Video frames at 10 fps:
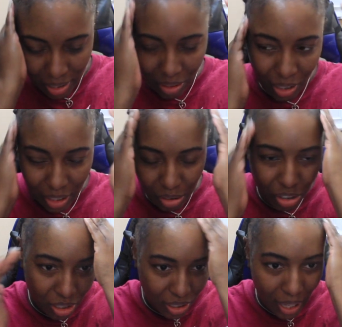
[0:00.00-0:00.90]
So then you
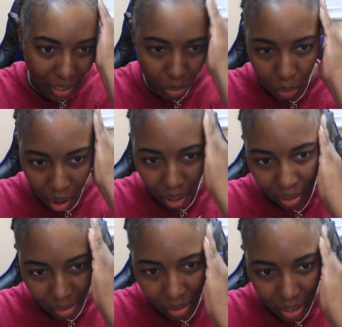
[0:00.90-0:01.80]
just take the
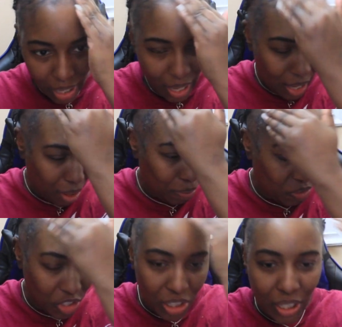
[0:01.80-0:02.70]
water, and
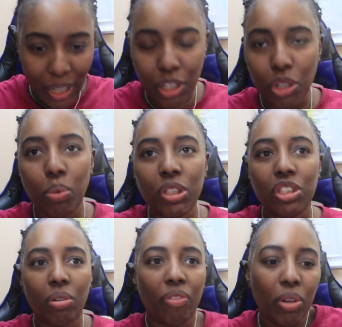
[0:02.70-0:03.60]
just like you would
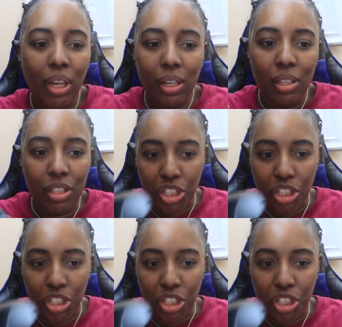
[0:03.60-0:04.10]
do if you get in the